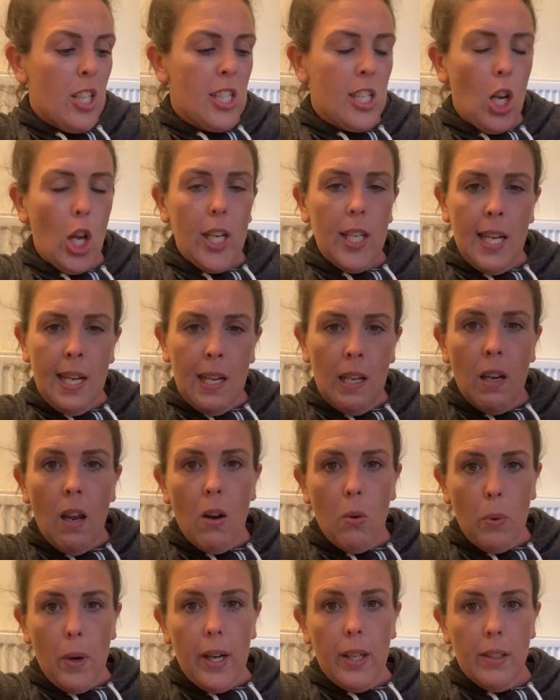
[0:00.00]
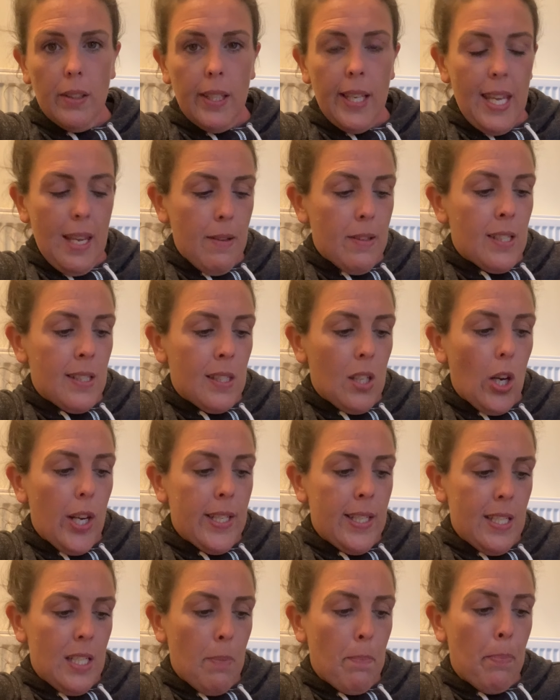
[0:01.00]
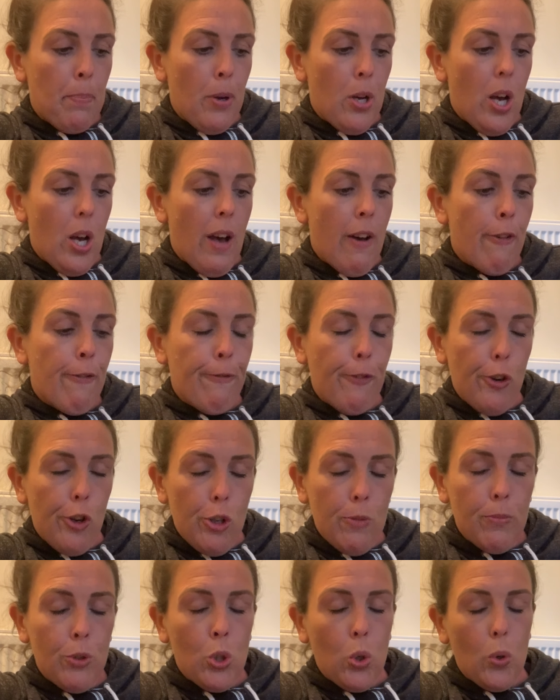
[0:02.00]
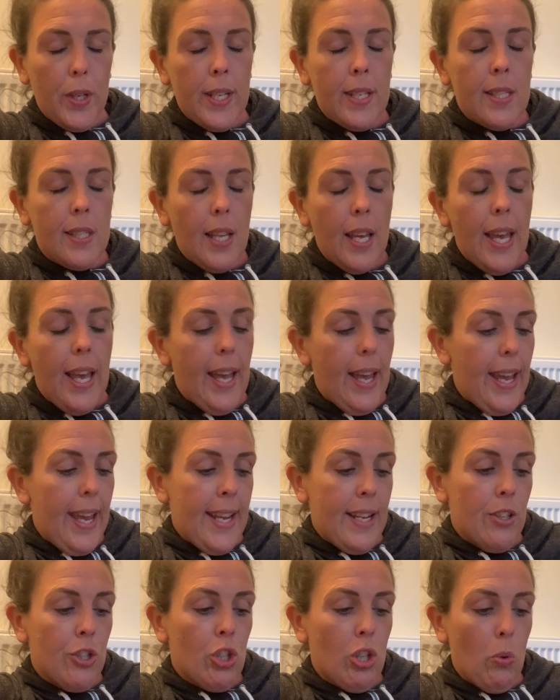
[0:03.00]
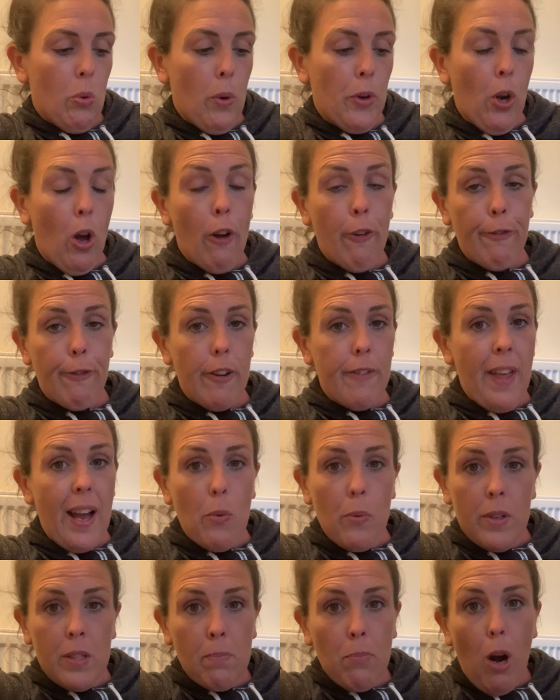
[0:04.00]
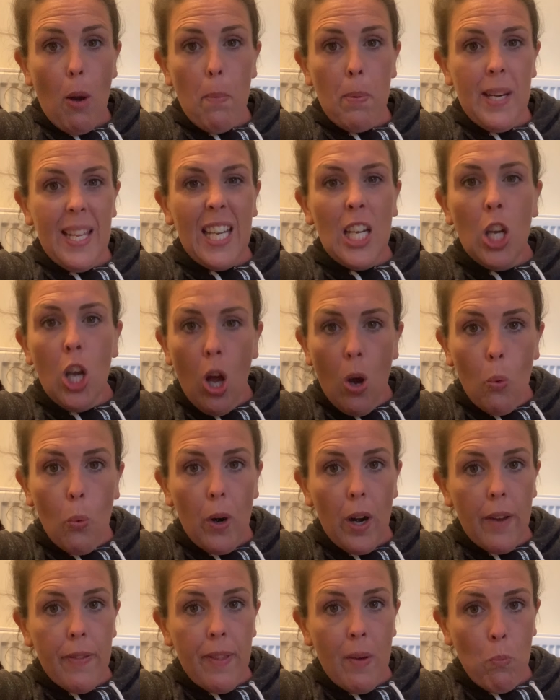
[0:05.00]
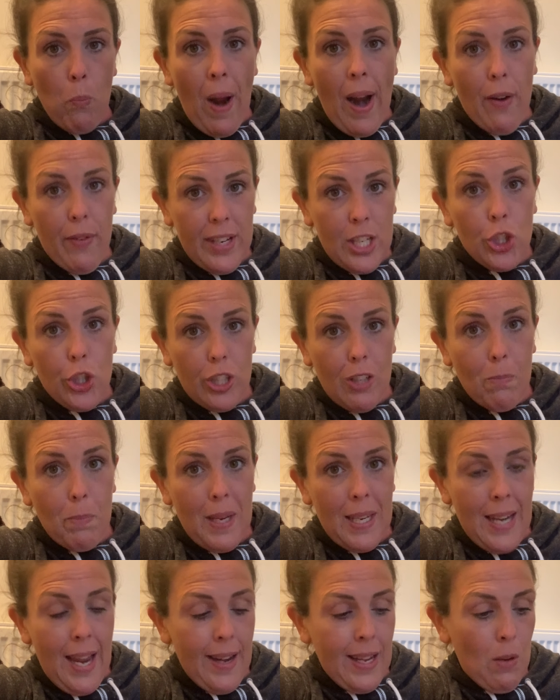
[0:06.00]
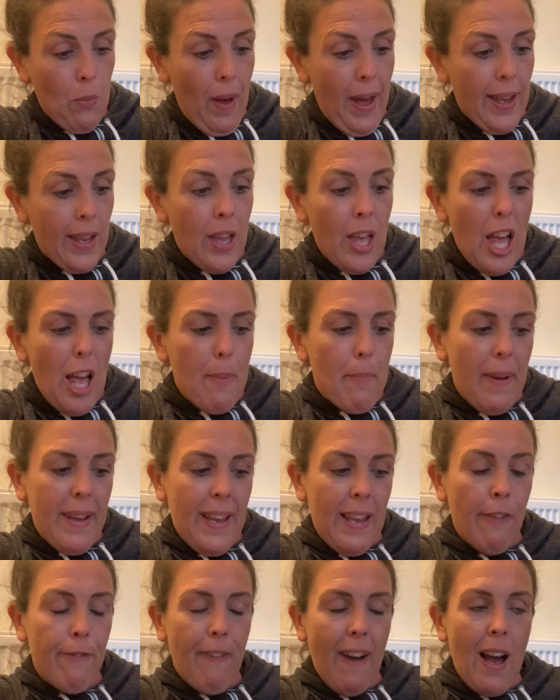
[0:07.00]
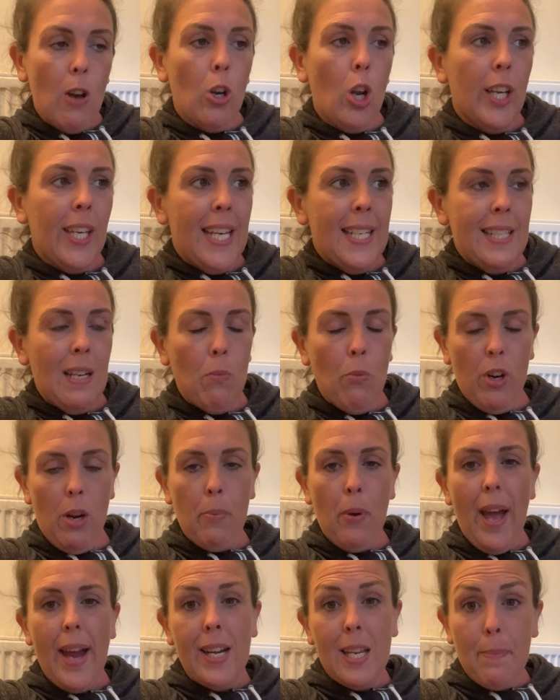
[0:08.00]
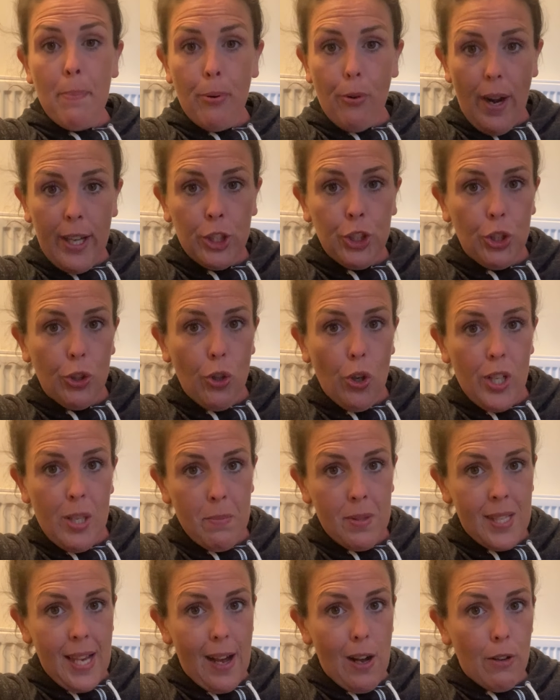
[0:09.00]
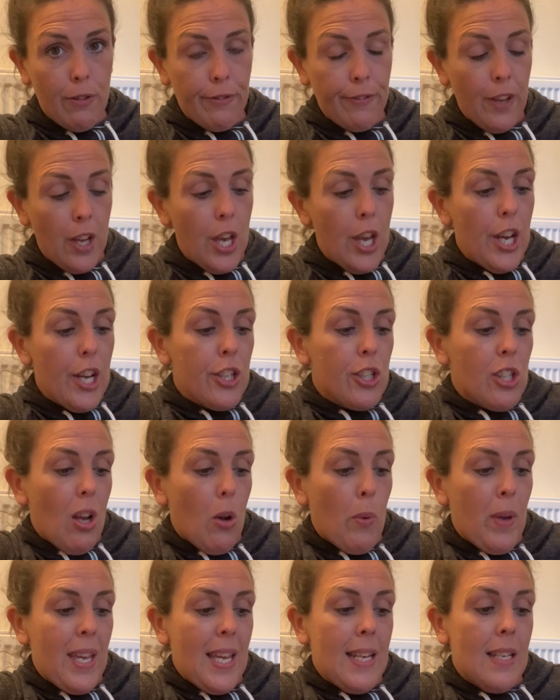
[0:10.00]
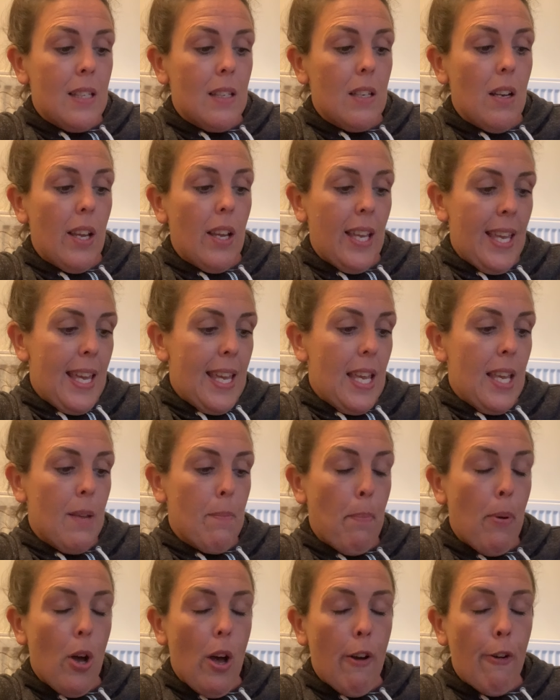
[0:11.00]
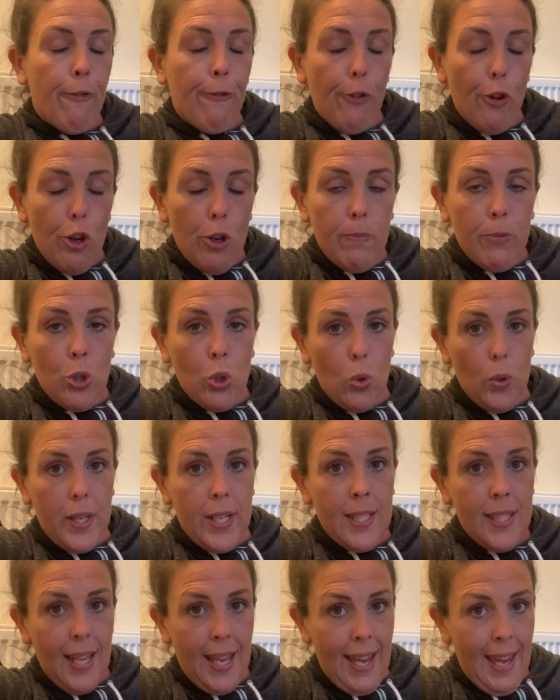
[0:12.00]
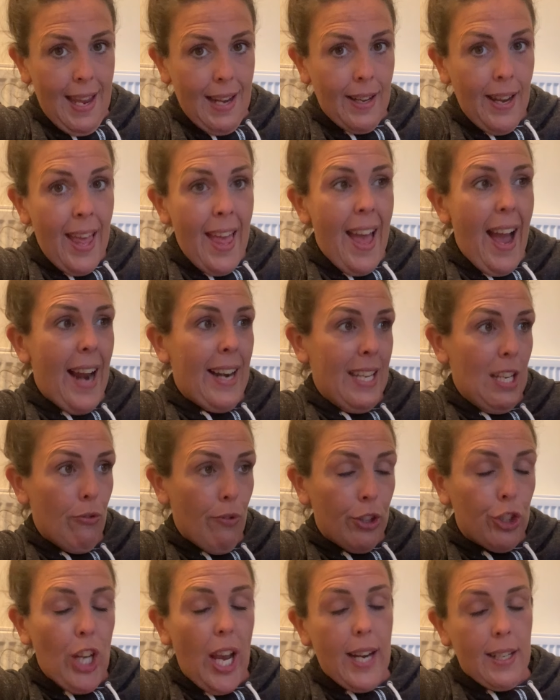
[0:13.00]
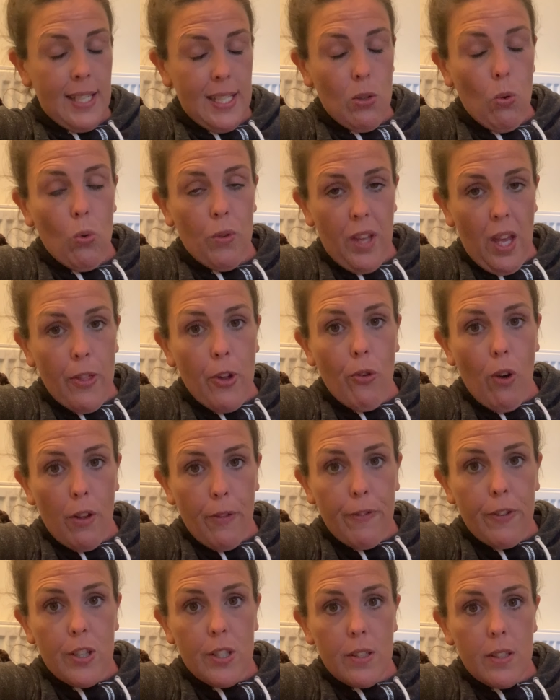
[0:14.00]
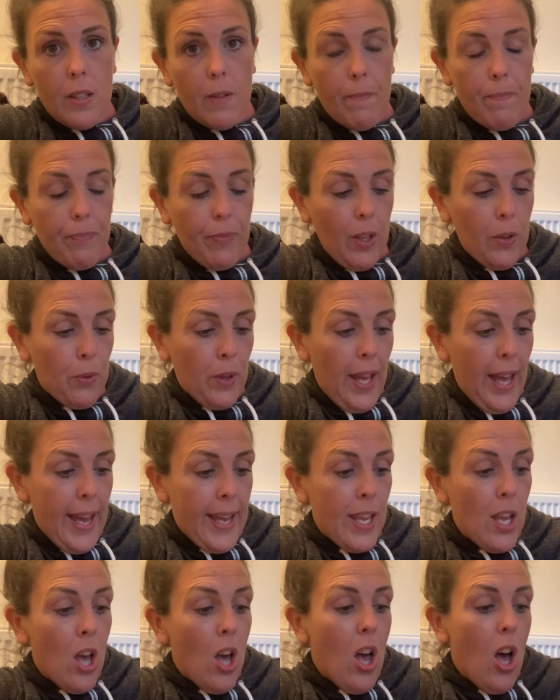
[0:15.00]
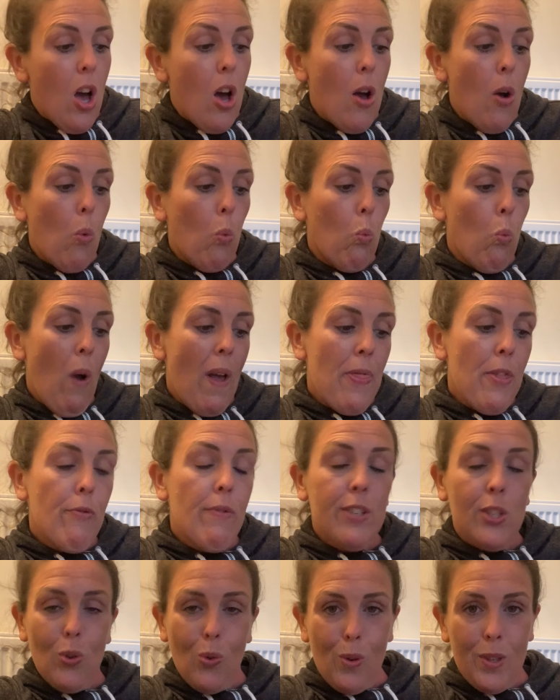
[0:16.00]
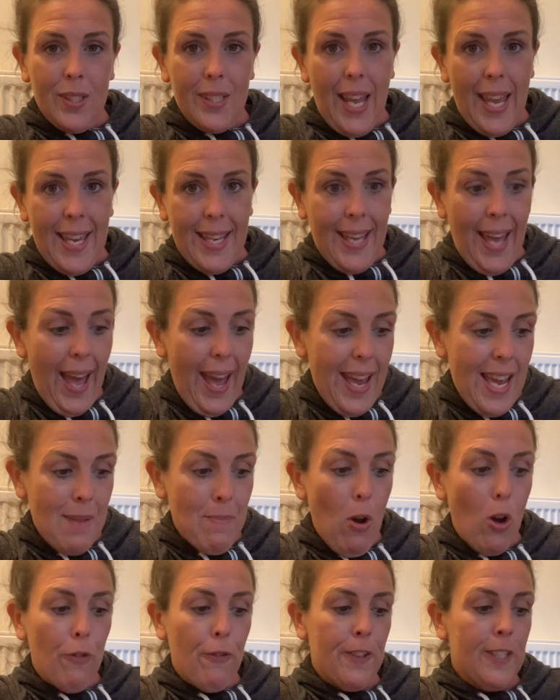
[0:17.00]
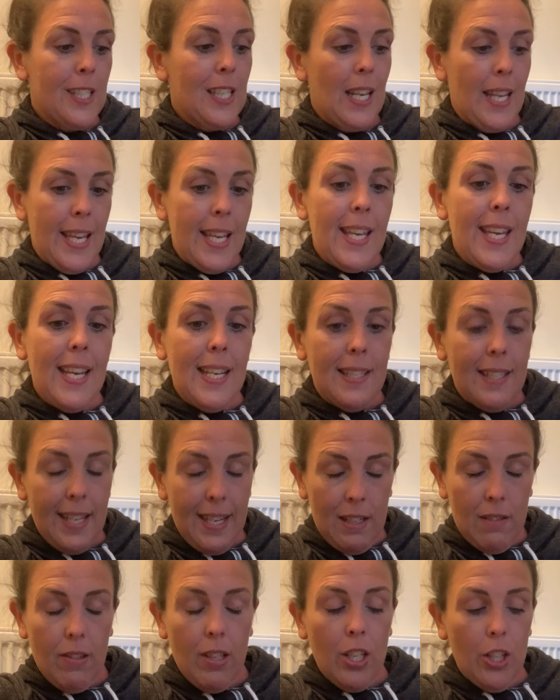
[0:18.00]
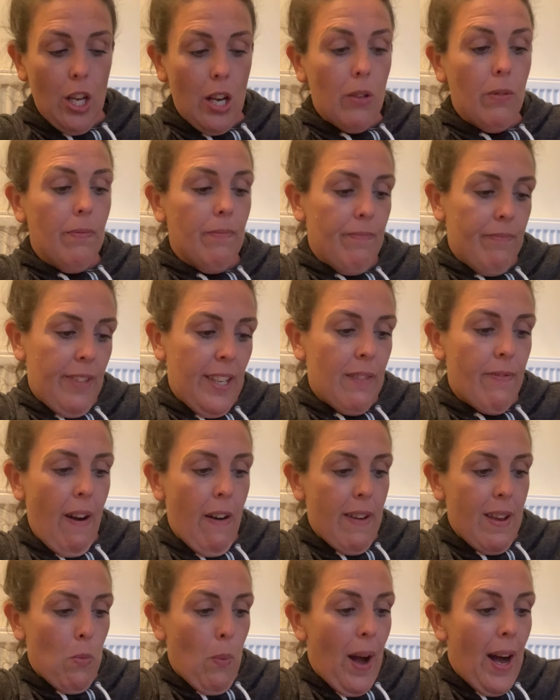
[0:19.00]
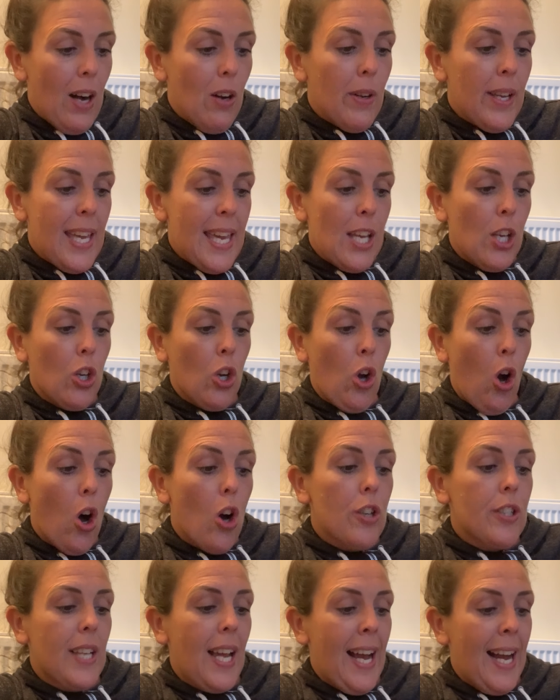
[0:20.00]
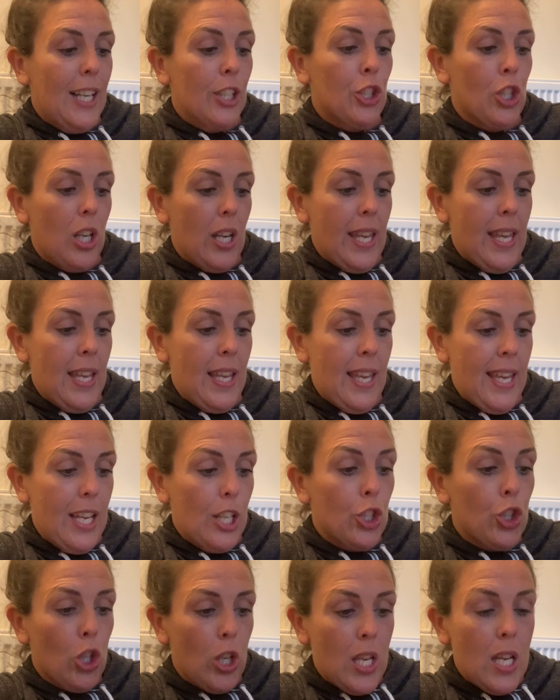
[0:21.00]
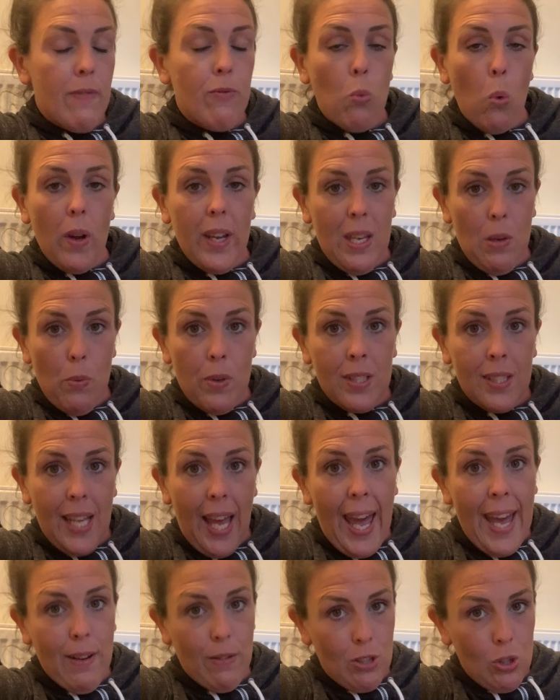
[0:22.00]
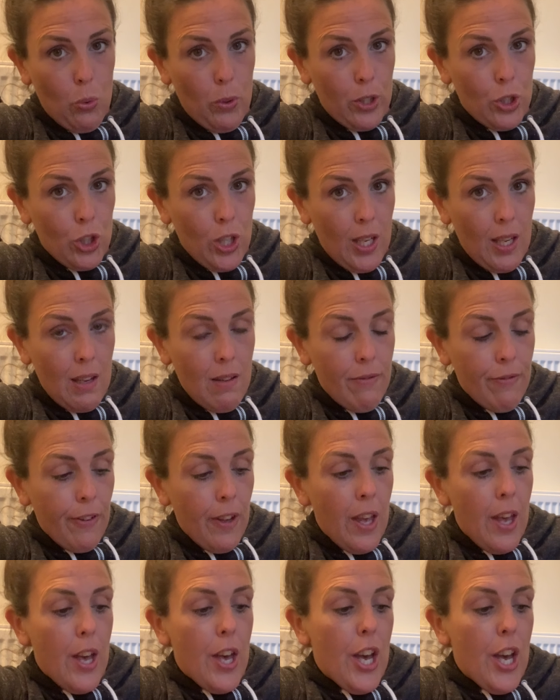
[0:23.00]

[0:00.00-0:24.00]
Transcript: slightly lower. He decided to put a firm choice into an offer that was probably lower than where he should have been anyway. But he felt like he didn't want to put any pressure on himself. So he he put a firm choice in and he rejected all the other offers. Okay. When the results day came, obviously he did, you know, did very well. He got actually, he achieved what he was set out to achieve.